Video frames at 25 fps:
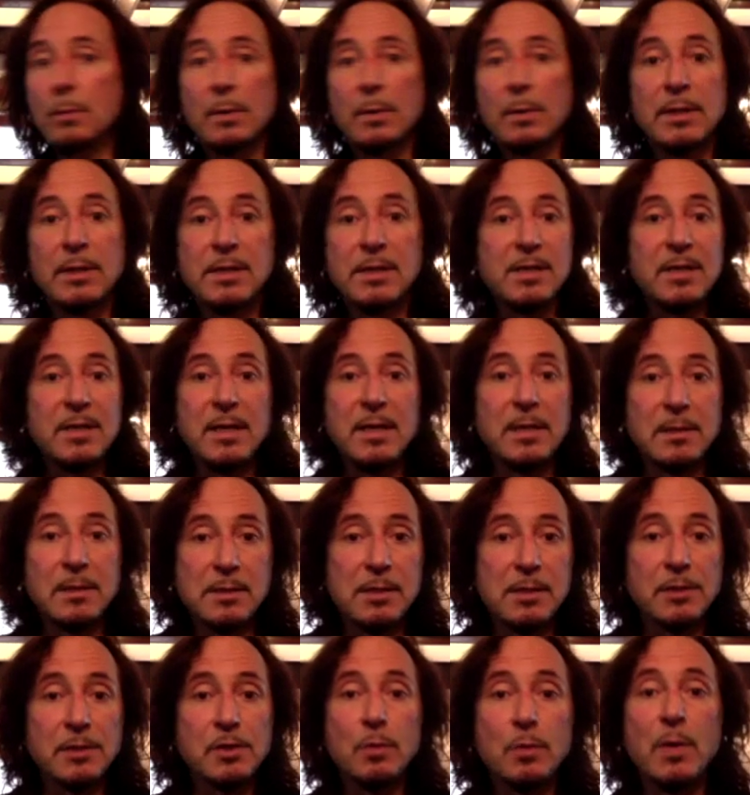listening
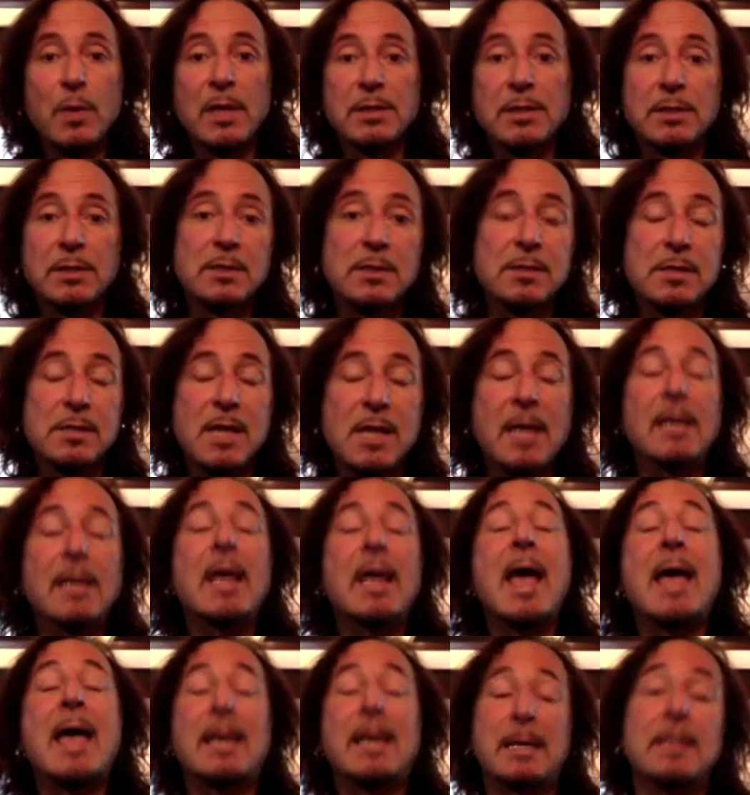situations than
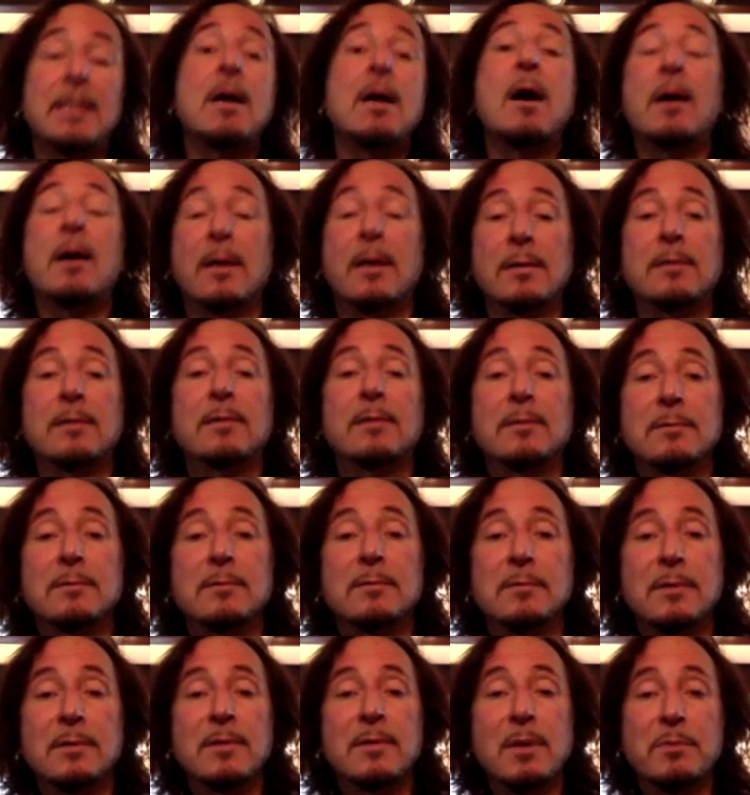had it not.
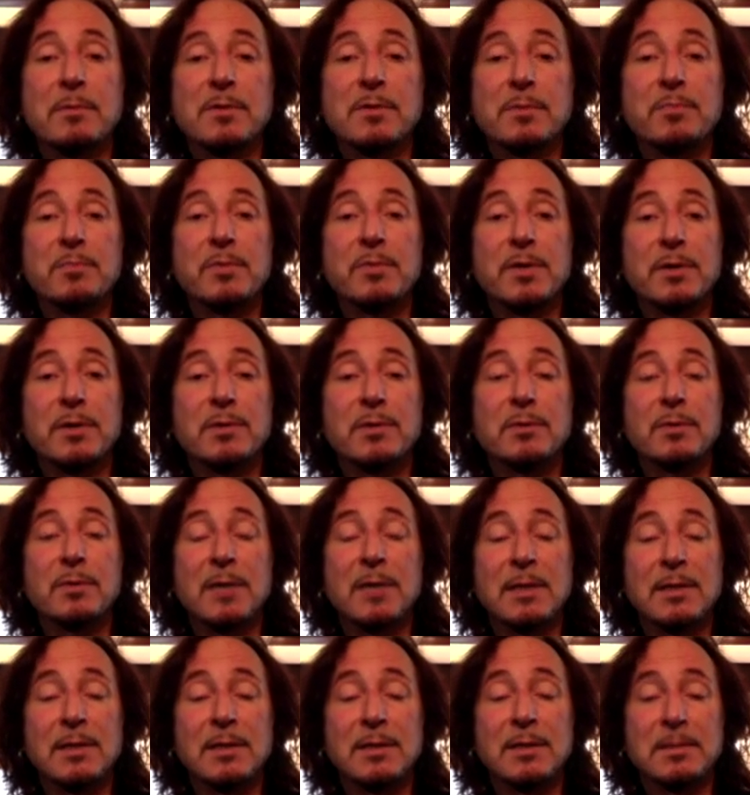So that was a pretty cool idea.